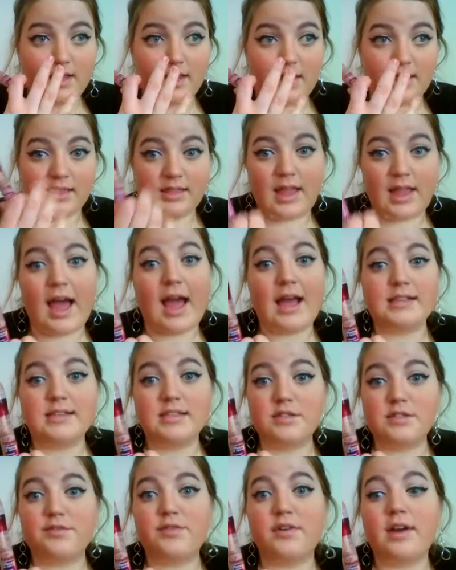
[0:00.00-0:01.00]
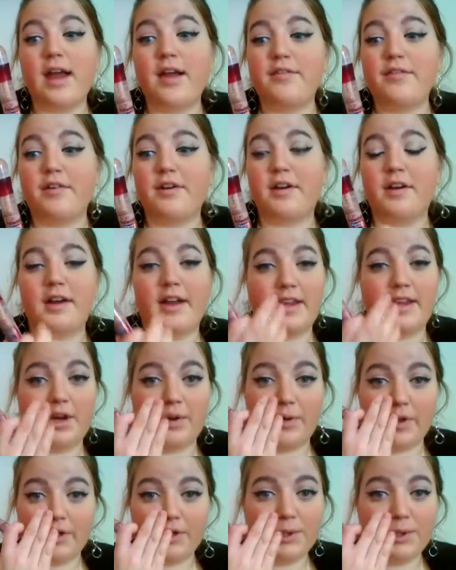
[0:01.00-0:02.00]
it lasts forever. You
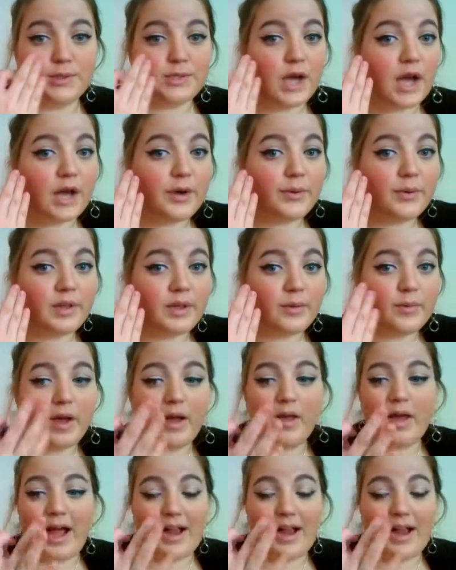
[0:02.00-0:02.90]
know, it goes on really well.